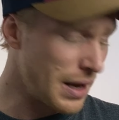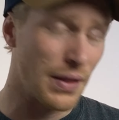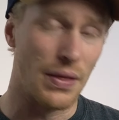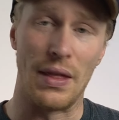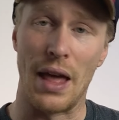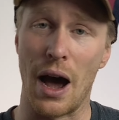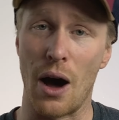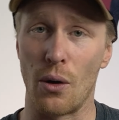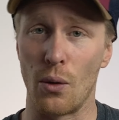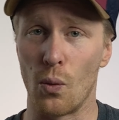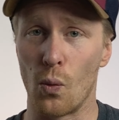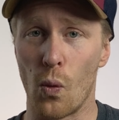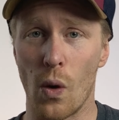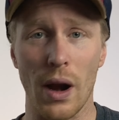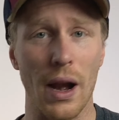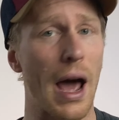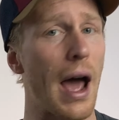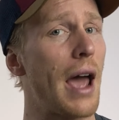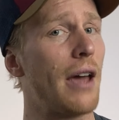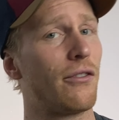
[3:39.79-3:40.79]
Now, what
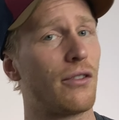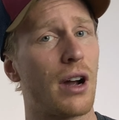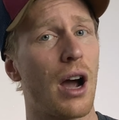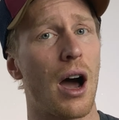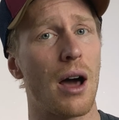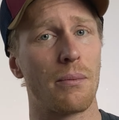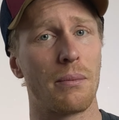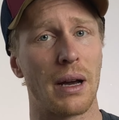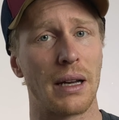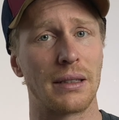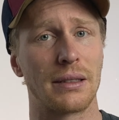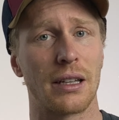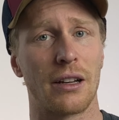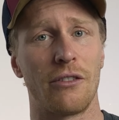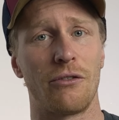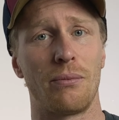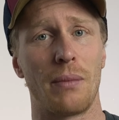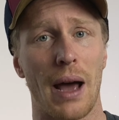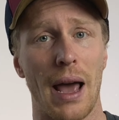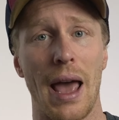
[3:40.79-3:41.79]
I've got my
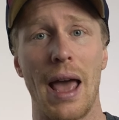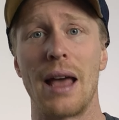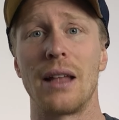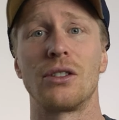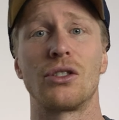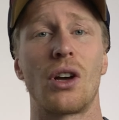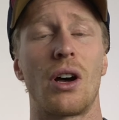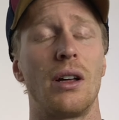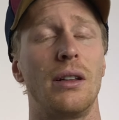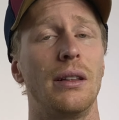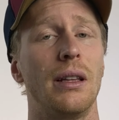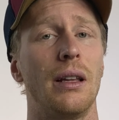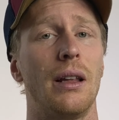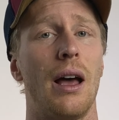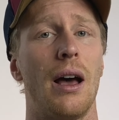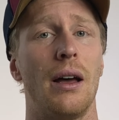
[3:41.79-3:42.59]
hands on